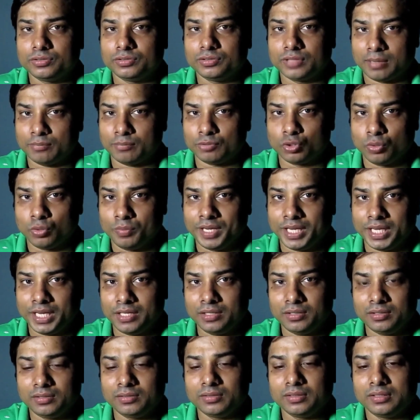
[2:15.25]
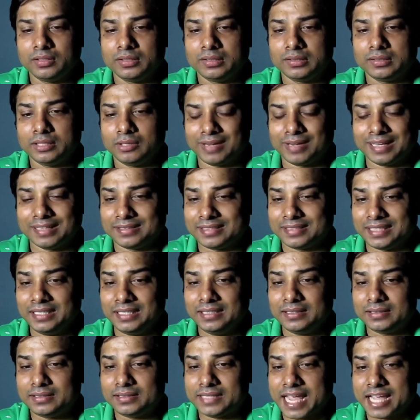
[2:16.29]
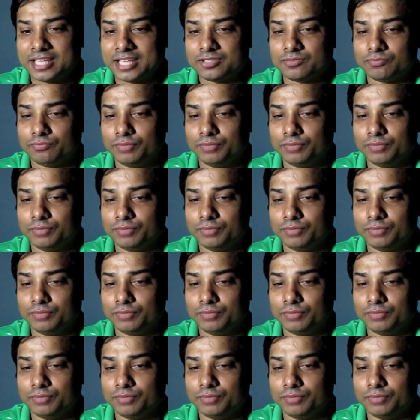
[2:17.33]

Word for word: I am zooming in. You can see text,